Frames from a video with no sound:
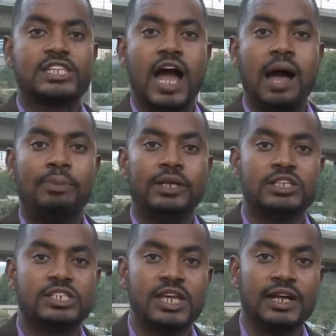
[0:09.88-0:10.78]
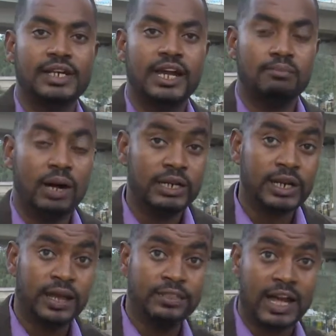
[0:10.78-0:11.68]
happened Sunday and
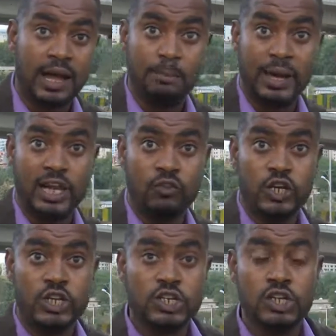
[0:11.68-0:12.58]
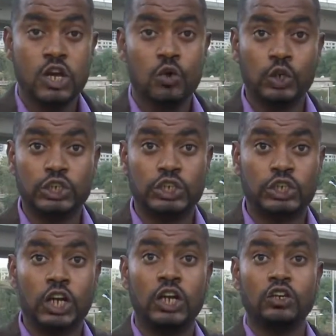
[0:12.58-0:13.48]
Monday in the Gambella region, which
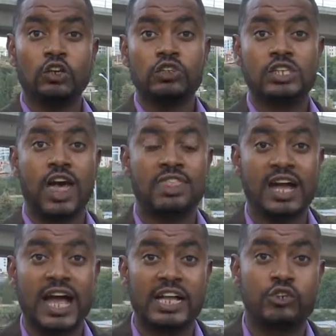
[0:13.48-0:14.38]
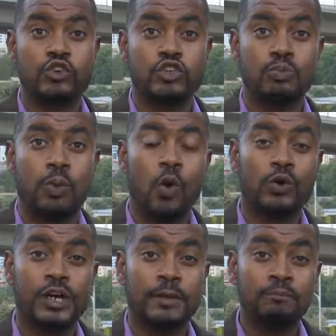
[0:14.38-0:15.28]
straddles the country's
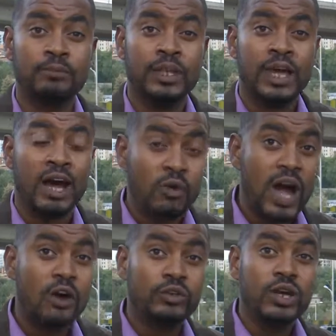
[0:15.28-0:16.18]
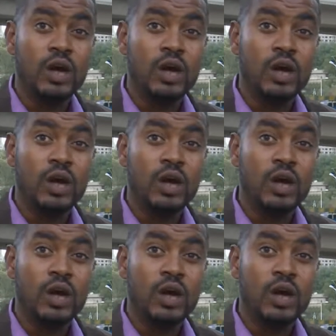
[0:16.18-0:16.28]
border. Around